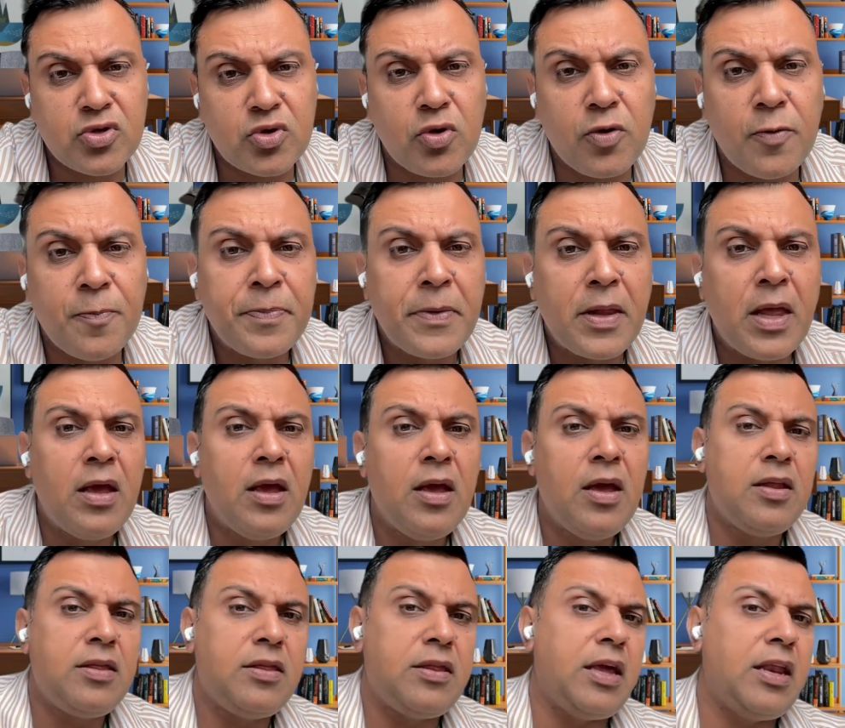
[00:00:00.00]
So
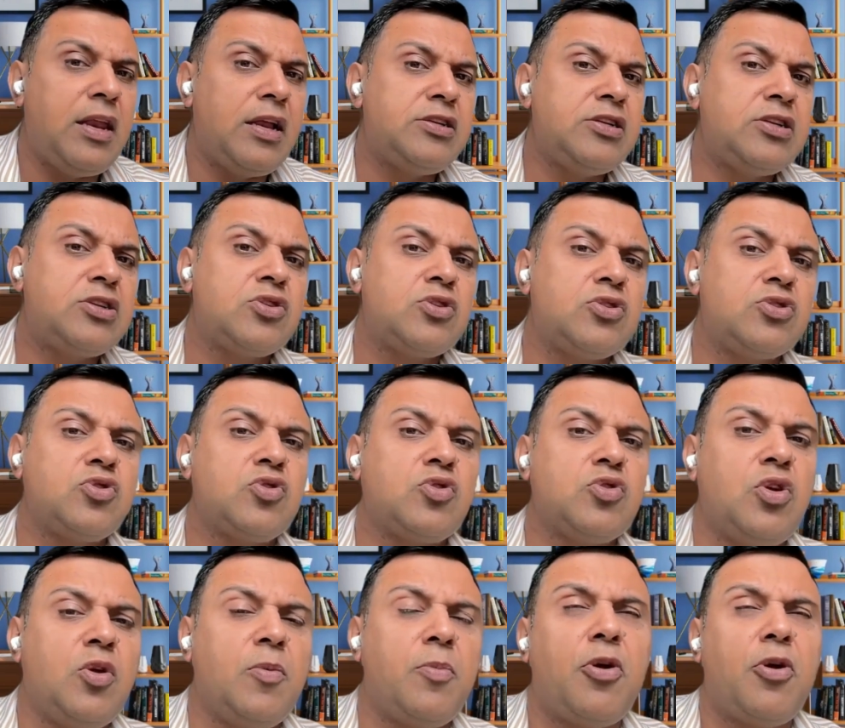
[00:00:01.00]
the energy, so
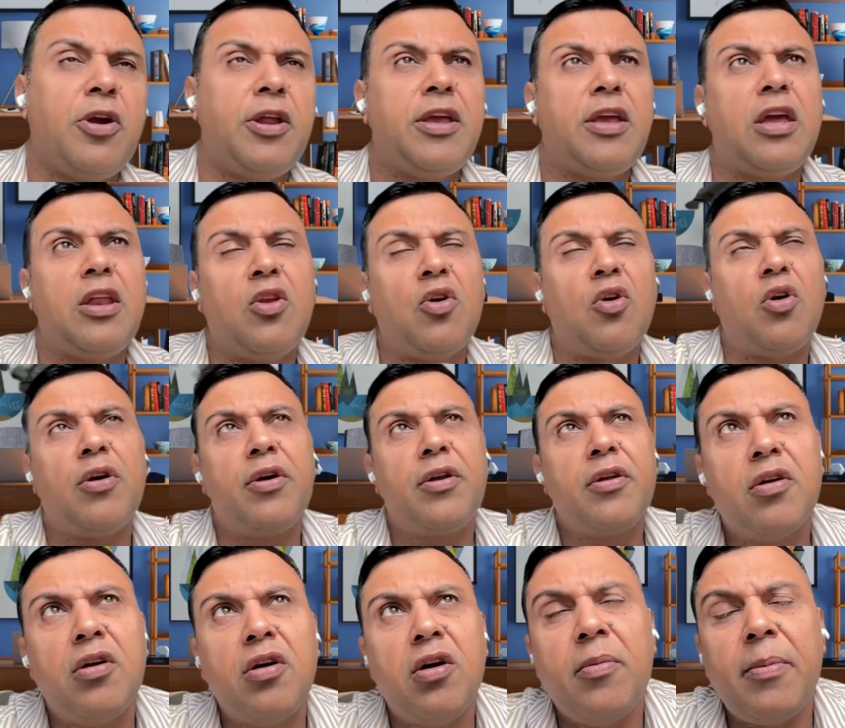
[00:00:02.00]
your body cannot,
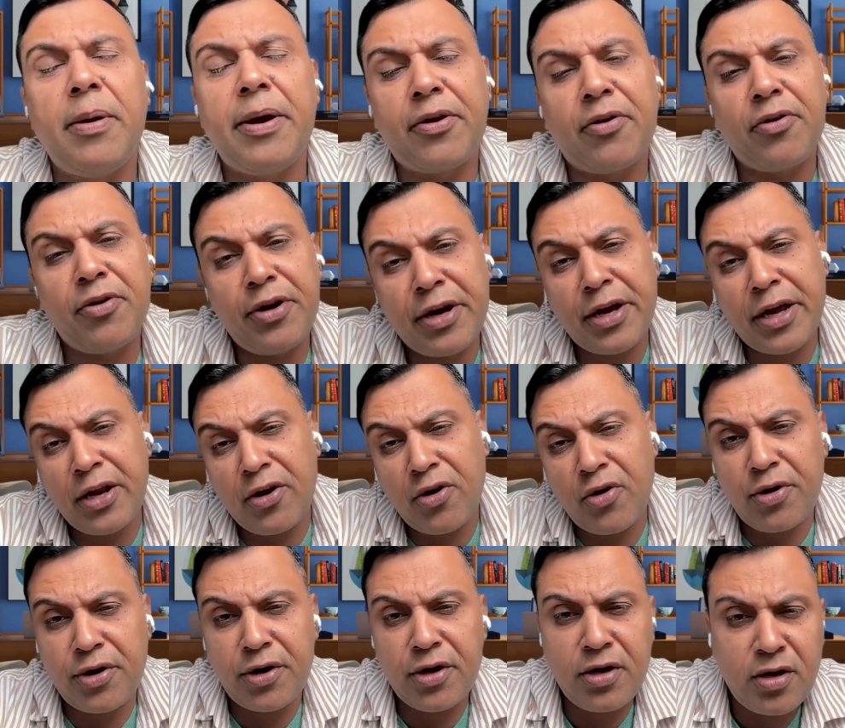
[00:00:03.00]
or mitochondria
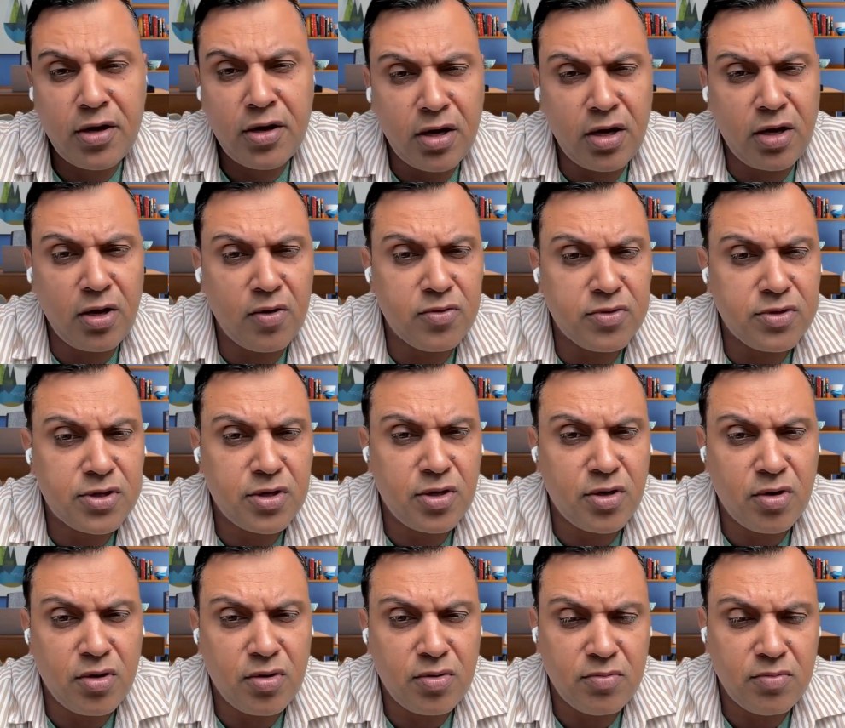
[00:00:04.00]
cannot use,